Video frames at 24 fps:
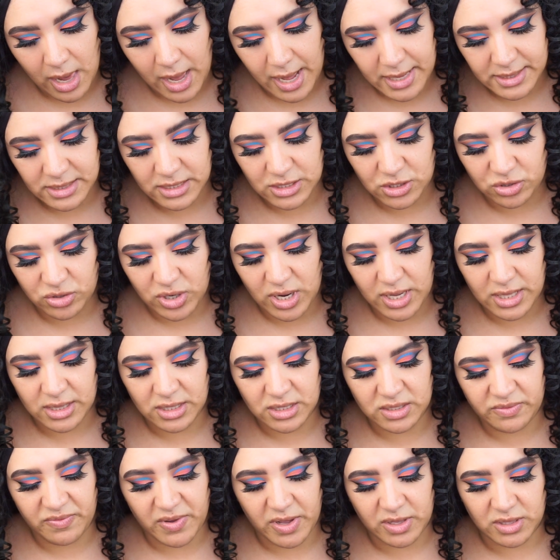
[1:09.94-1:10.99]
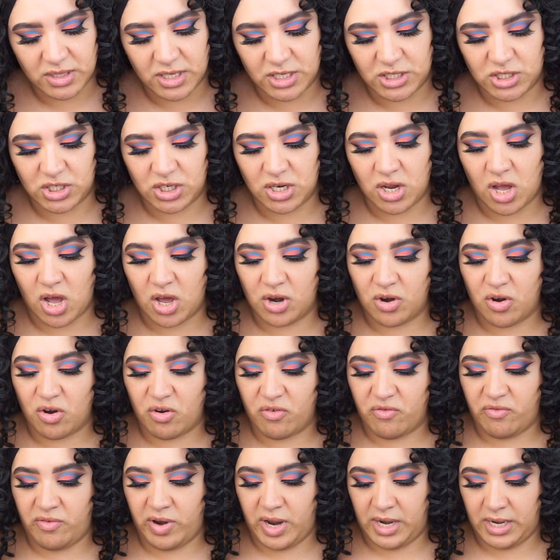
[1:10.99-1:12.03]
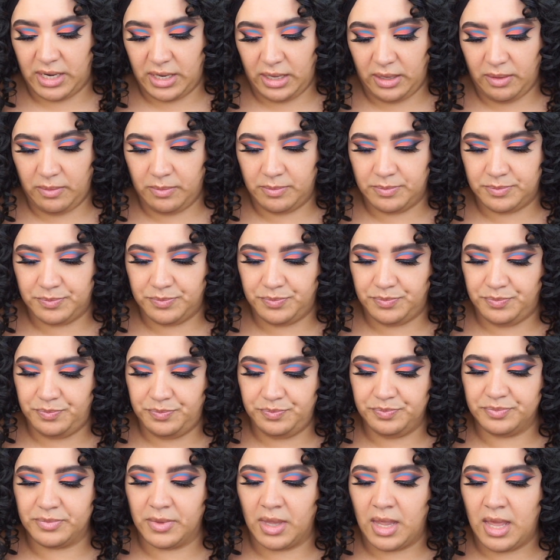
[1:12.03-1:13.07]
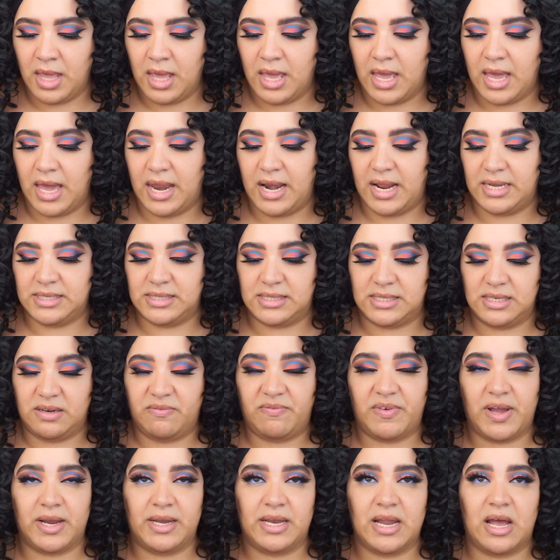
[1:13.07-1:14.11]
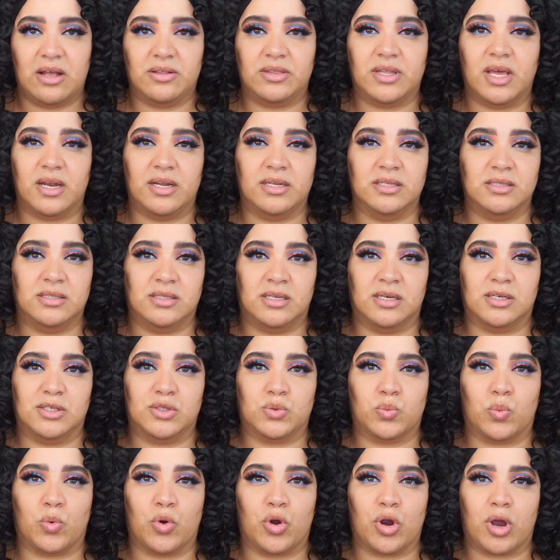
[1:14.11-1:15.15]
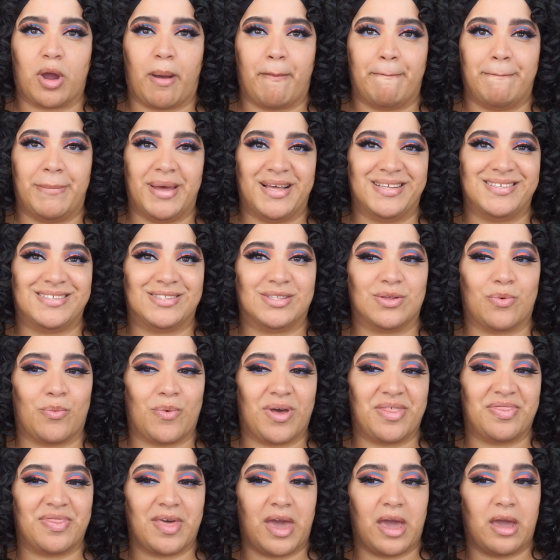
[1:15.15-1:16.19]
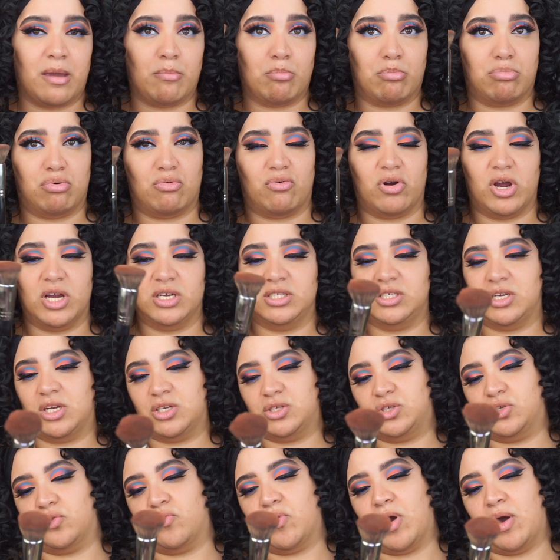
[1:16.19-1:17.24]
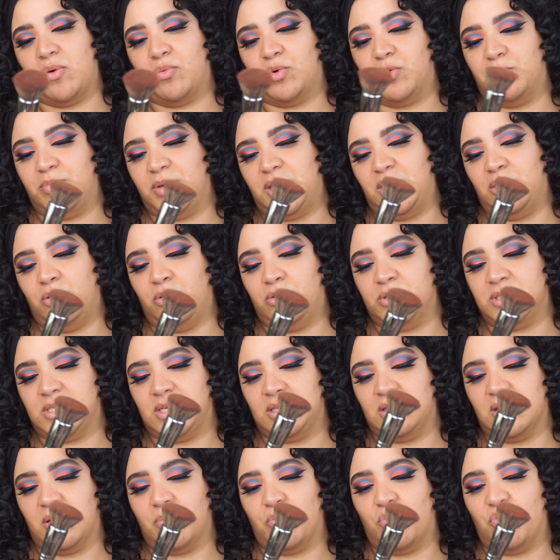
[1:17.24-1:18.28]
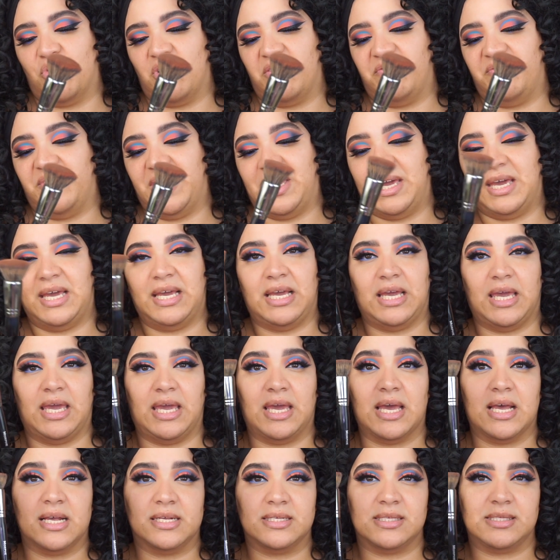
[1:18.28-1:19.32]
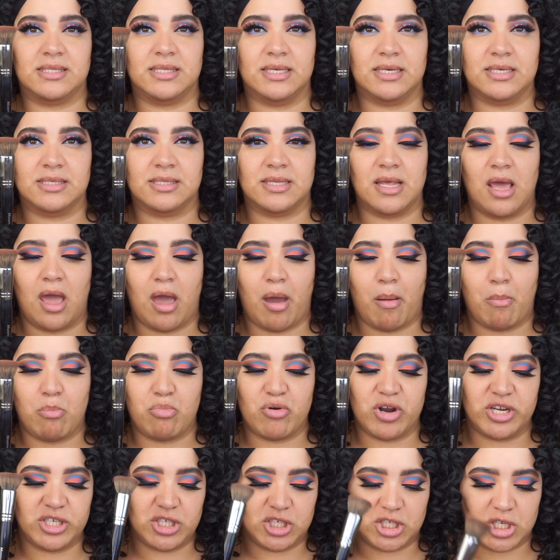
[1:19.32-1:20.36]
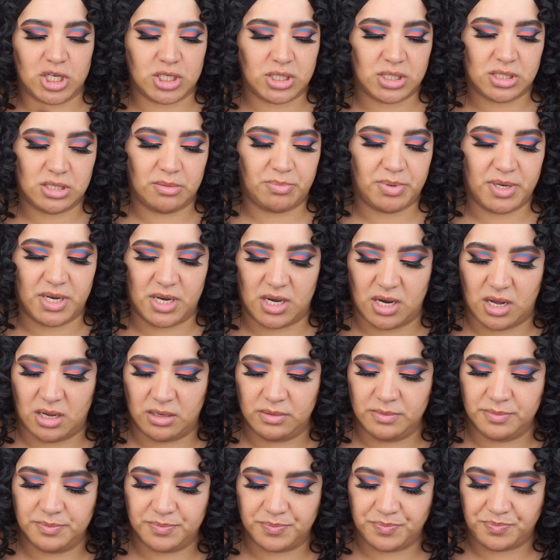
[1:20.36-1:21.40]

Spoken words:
I did try this foundation on already, and I did find out that it does work best with a brush, so I will be using the Morphe E6 brush to put it on.